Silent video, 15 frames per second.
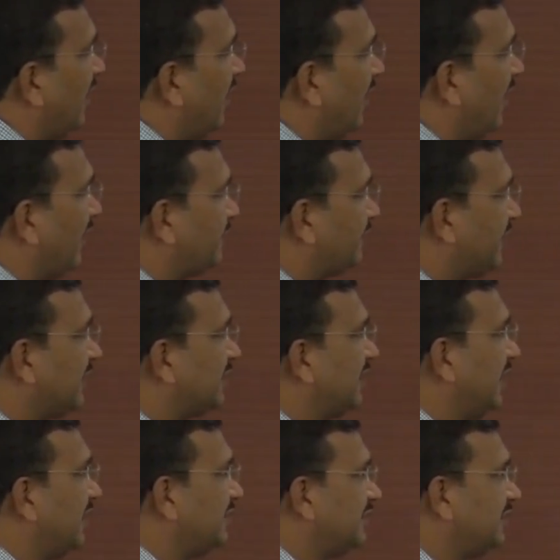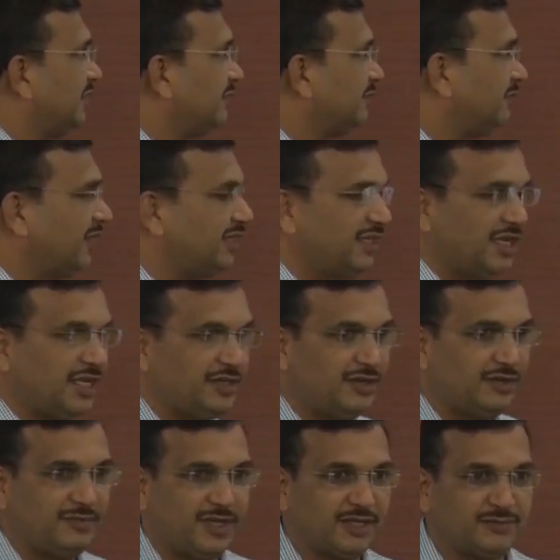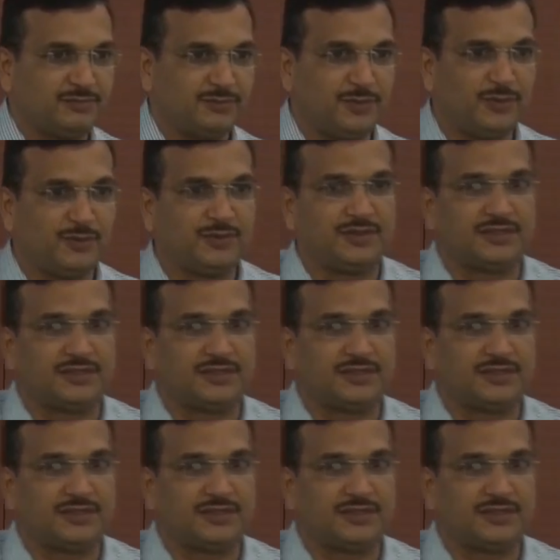After that my AUM has moved